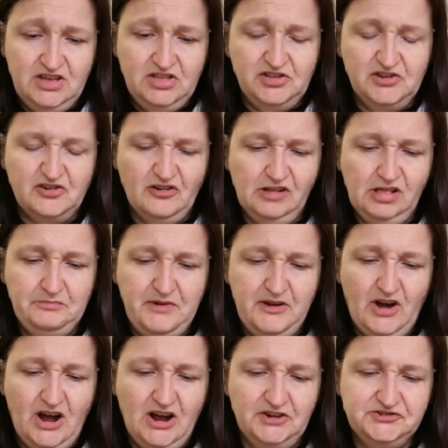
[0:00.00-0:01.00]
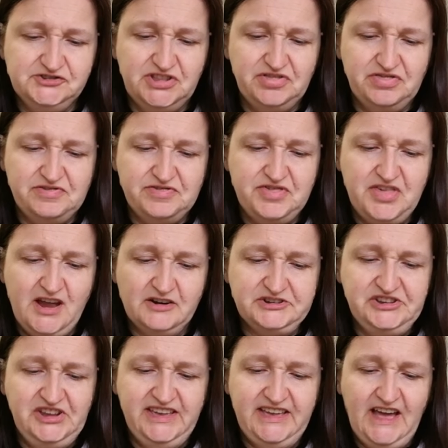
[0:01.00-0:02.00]
they're all about
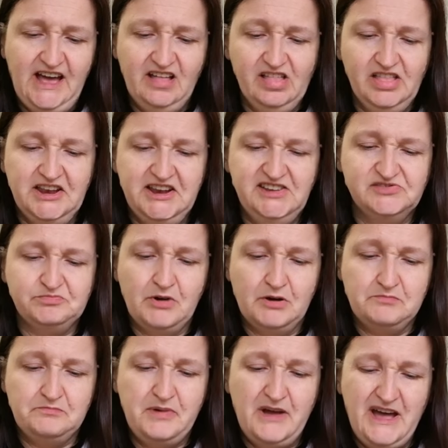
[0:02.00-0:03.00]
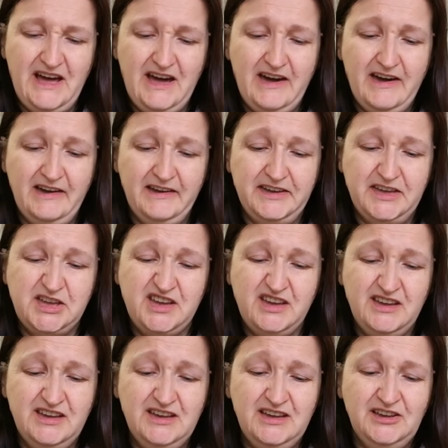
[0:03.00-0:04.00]
130 calories per pack.
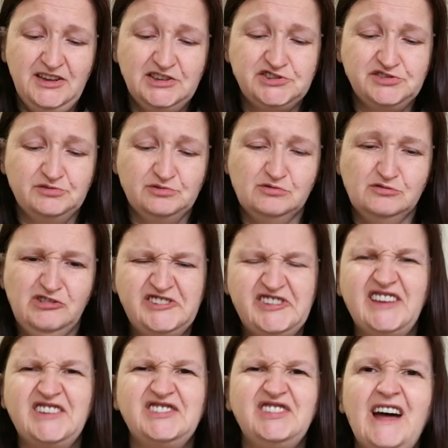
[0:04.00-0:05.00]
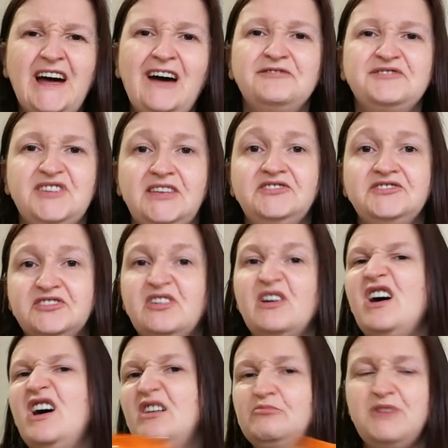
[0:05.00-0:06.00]
So 6.5 cents.
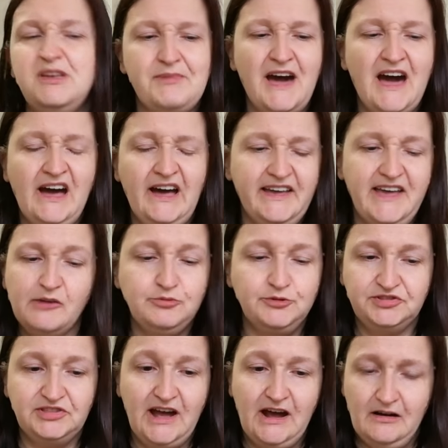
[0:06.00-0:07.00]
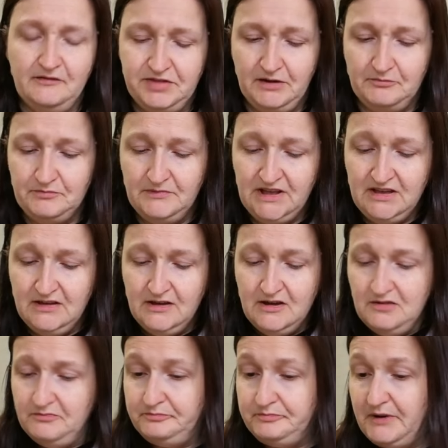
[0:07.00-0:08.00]
It's a wee bit high. I wouldn't have them.
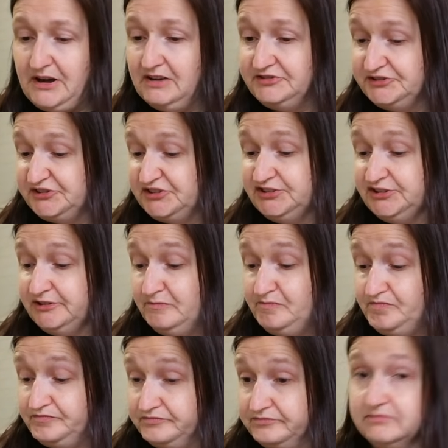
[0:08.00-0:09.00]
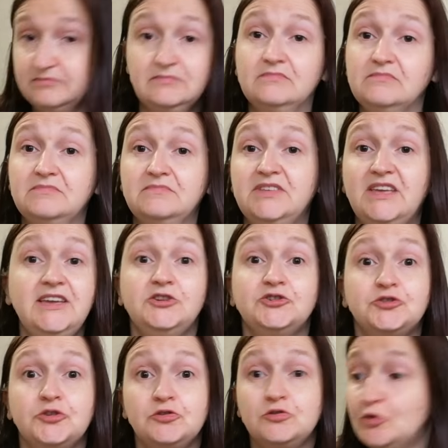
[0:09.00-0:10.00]
But
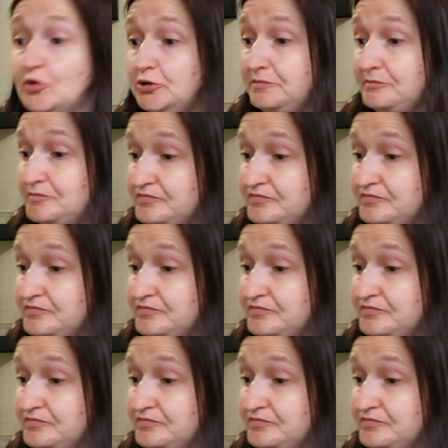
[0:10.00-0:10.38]
each to their own.